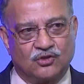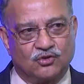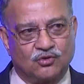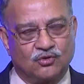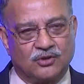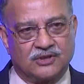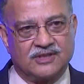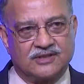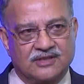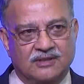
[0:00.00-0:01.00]
So
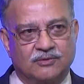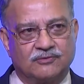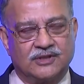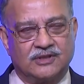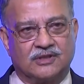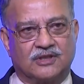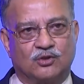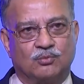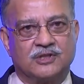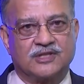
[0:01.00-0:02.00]
these are some of the
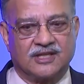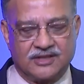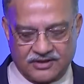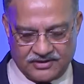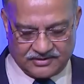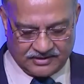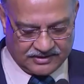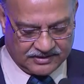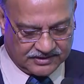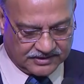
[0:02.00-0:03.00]
global challenges
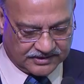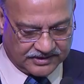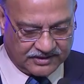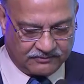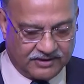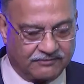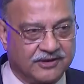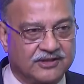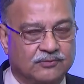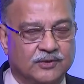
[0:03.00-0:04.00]
that we are
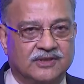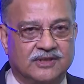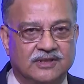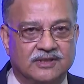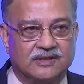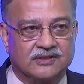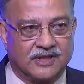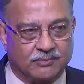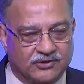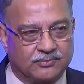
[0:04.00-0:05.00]
faced with in
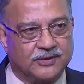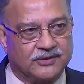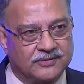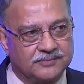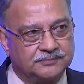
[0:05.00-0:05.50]
cyberspace.